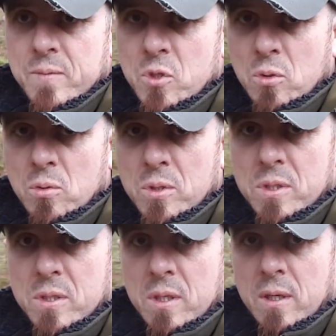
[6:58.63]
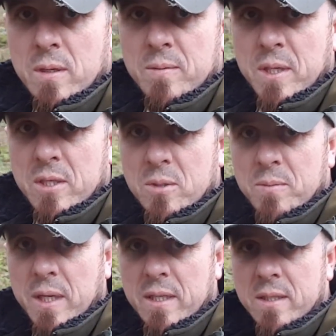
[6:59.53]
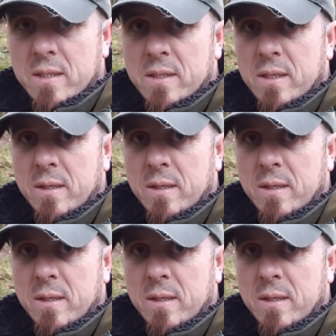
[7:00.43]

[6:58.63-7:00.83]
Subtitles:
Jules sent some decent